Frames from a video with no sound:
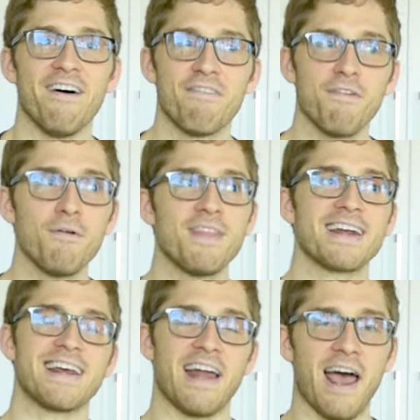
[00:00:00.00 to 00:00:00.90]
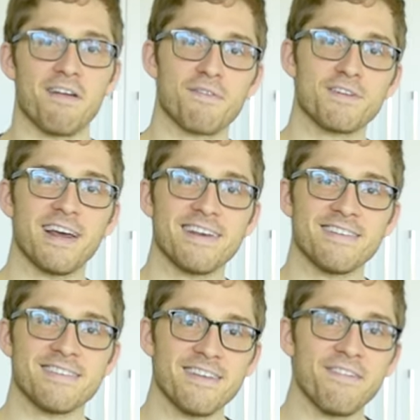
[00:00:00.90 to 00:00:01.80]
food that can advertise
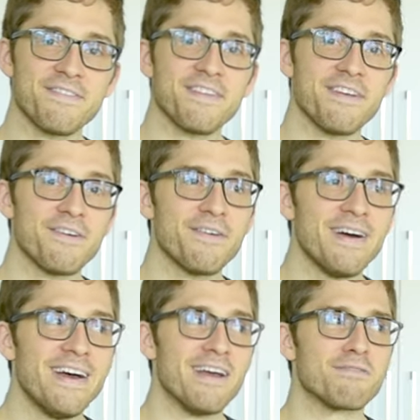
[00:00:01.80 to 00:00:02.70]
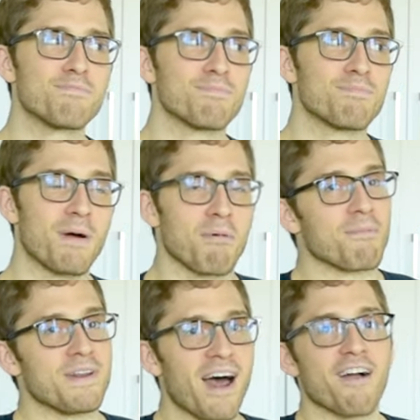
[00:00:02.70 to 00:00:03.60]
itself to you is
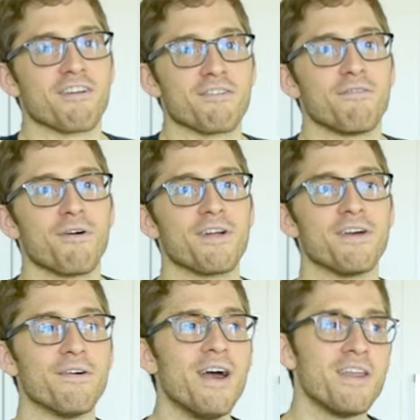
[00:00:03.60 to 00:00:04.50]
probably not good for you.